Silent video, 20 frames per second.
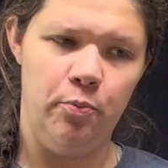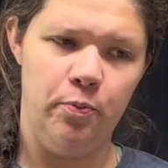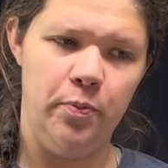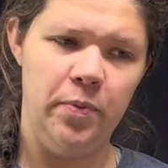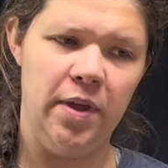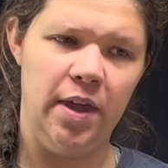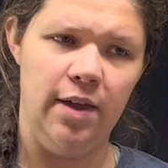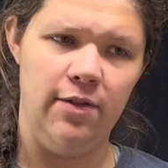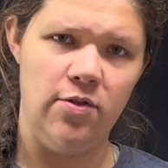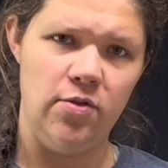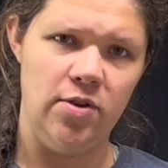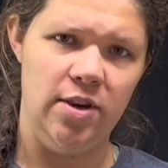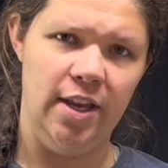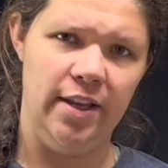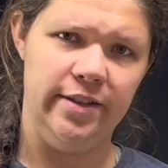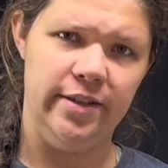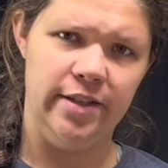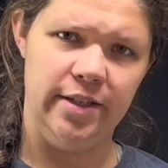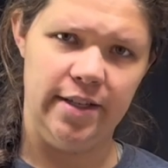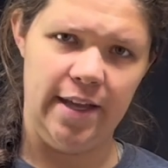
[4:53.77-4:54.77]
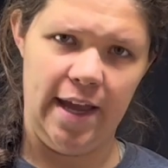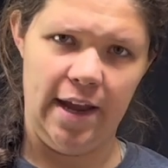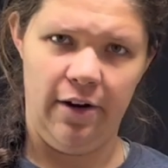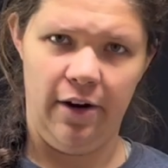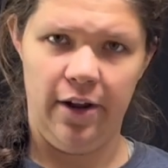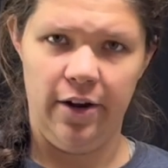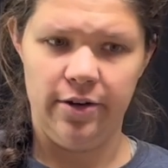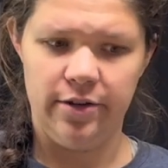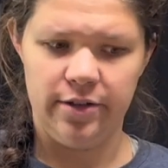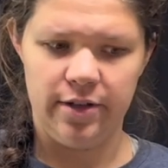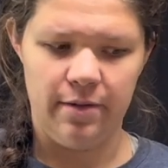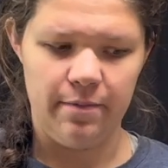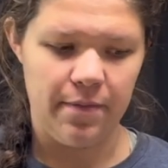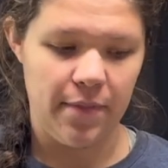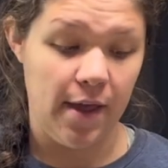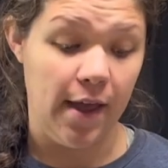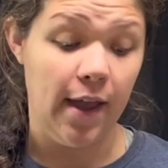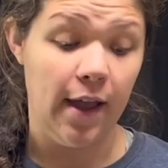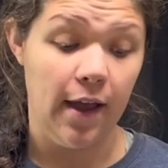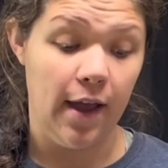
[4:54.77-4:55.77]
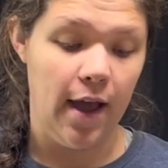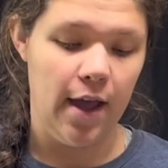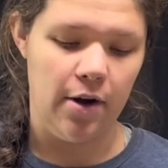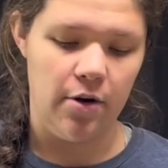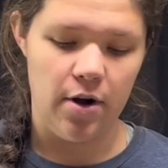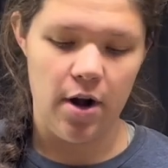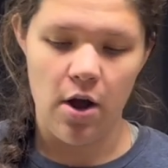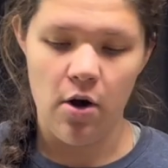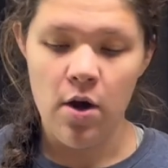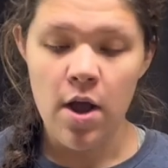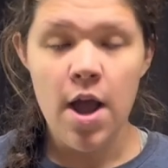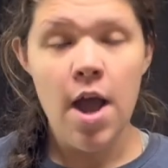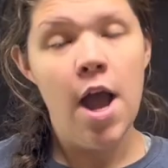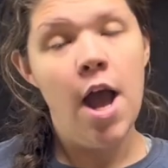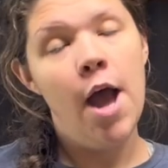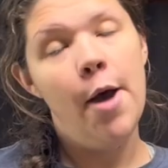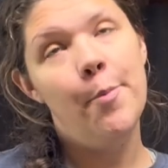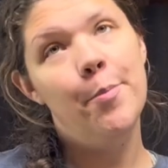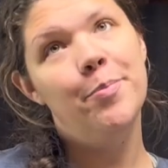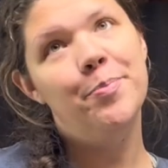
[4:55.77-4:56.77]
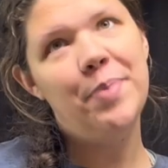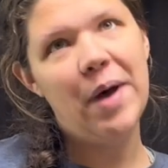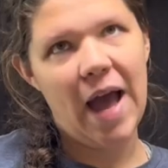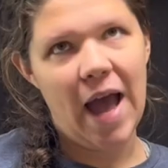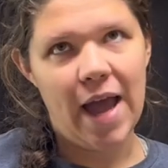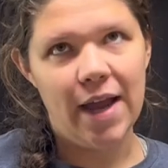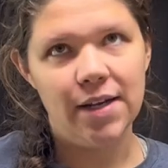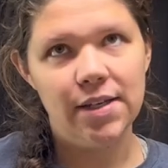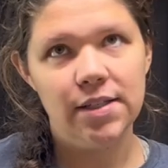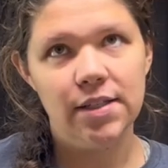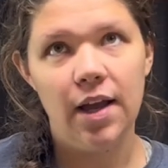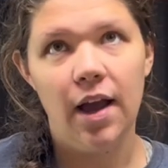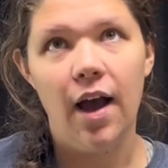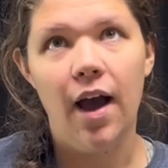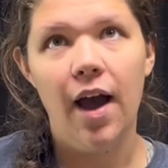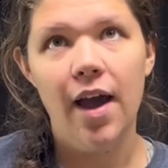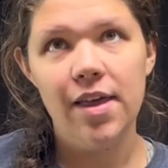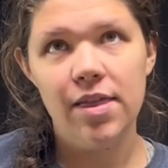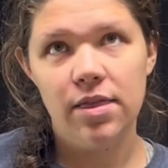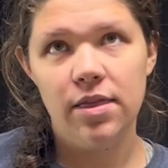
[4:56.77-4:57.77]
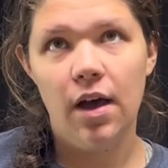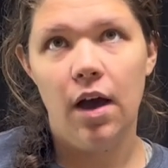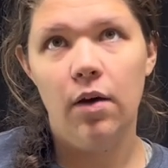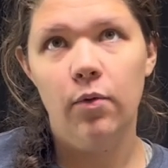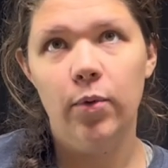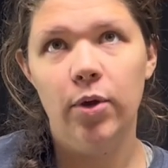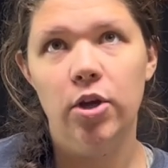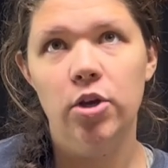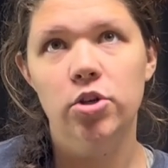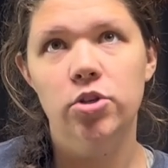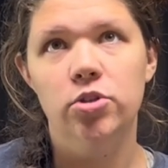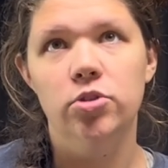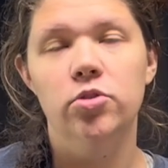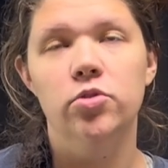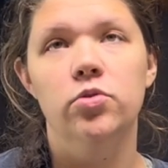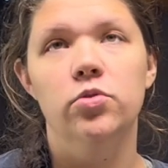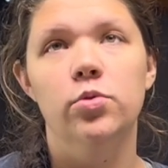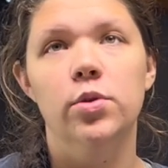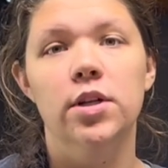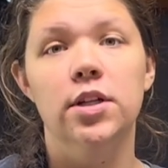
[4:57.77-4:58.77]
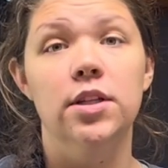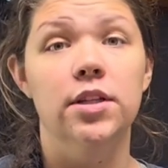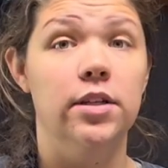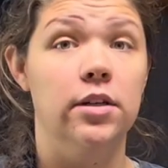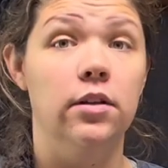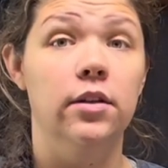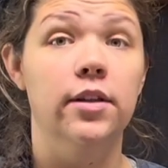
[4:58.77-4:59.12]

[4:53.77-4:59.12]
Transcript: give you dysentery or something. I don't know. But I thought we could do a little